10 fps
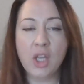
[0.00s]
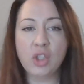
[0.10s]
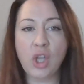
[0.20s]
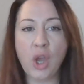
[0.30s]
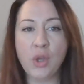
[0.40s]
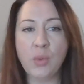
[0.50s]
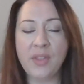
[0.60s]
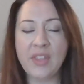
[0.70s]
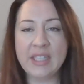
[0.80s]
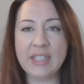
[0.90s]
So
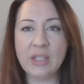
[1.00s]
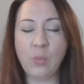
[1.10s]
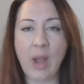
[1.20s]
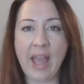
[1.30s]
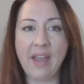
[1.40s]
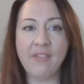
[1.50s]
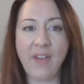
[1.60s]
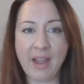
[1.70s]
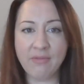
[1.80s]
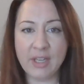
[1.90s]
this is where
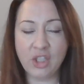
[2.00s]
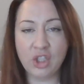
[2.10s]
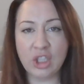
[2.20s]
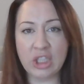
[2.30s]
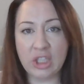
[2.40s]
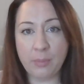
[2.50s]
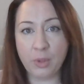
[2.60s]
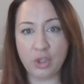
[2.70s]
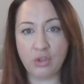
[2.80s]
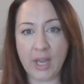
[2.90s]
VAT-registered
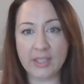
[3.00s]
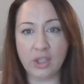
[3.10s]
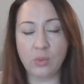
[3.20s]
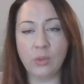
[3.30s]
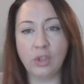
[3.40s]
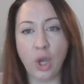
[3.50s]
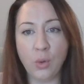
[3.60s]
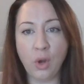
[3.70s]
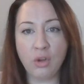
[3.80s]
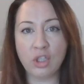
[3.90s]
subcontractors will no
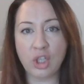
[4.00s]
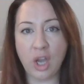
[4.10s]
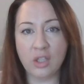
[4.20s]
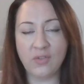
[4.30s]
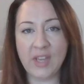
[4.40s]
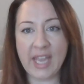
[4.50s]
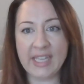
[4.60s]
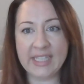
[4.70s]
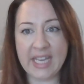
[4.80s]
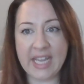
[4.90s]
longer charge
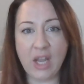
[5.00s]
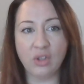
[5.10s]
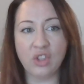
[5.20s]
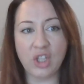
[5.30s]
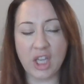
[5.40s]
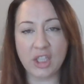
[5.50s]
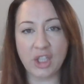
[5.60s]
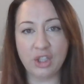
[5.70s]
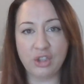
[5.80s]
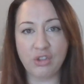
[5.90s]
VAT on certain
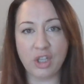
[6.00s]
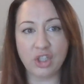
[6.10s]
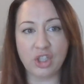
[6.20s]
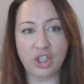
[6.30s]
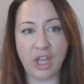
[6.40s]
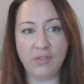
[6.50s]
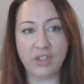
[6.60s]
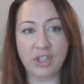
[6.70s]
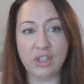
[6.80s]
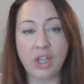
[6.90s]
construction
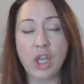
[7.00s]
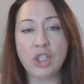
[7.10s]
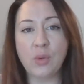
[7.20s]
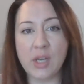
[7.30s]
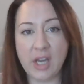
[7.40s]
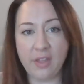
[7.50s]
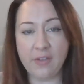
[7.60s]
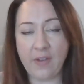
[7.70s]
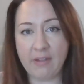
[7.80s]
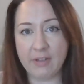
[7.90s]
services to another
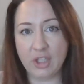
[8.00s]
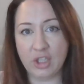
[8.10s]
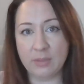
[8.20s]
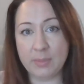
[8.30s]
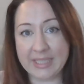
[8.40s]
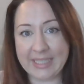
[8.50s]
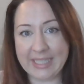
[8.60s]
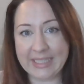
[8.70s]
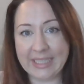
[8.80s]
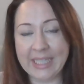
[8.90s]
VAT-registered
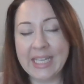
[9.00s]
business.